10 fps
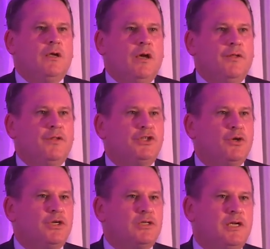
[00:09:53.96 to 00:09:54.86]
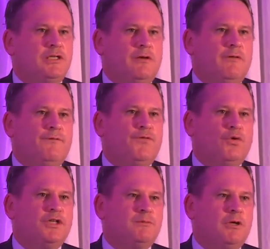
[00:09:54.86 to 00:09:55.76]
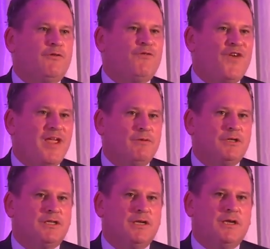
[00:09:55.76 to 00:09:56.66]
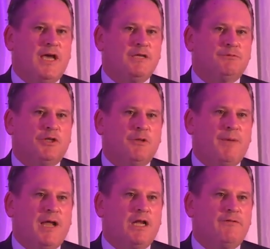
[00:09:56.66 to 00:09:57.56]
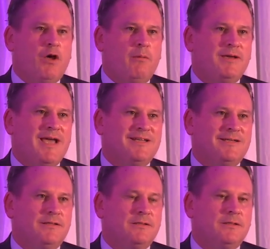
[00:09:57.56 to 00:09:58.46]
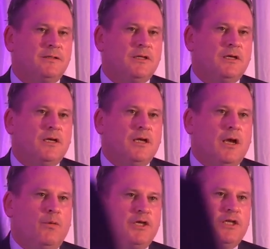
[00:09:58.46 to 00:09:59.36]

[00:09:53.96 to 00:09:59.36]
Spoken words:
And the Jewish Legion fought its most famous engagement at the Battle of Armageddon which